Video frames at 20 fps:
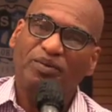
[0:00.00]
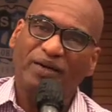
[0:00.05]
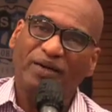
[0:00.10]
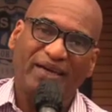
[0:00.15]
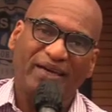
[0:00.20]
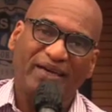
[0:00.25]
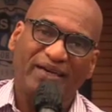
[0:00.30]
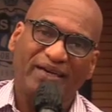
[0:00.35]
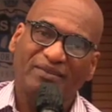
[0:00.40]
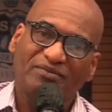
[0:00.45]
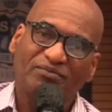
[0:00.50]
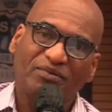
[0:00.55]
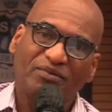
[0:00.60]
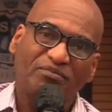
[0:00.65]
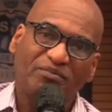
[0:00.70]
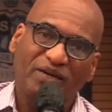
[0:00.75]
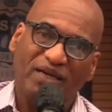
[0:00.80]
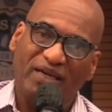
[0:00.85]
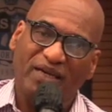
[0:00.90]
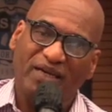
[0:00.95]

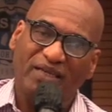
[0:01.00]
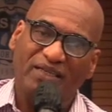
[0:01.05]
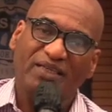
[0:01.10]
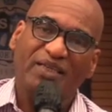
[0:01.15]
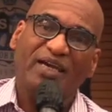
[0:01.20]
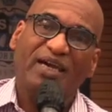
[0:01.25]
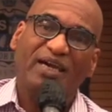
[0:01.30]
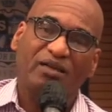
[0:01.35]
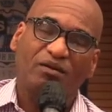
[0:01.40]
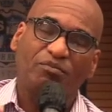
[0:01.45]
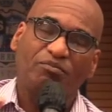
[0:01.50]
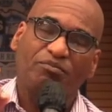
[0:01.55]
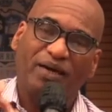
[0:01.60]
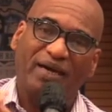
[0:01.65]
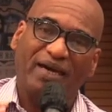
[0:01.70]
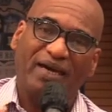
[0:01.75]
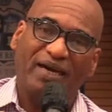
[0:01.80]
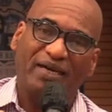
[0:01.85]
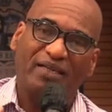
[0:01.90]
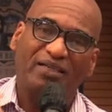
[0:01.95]
man, he had a
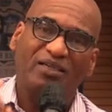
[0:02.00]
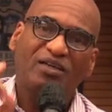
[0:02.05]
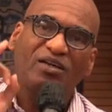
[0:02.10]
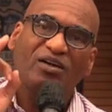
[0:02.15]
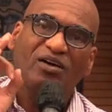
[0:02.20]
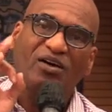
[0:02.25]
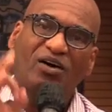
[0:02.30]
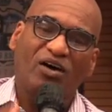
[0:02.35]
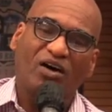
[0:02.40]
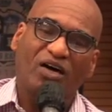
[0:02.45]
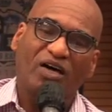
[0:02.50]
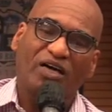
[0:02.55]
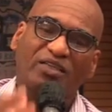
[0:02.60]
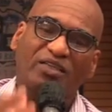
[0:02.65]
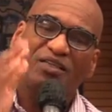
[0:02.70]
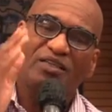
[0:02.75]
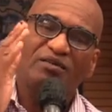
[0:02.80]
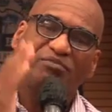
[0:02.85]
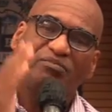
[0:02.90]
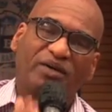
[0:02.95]
bad heart,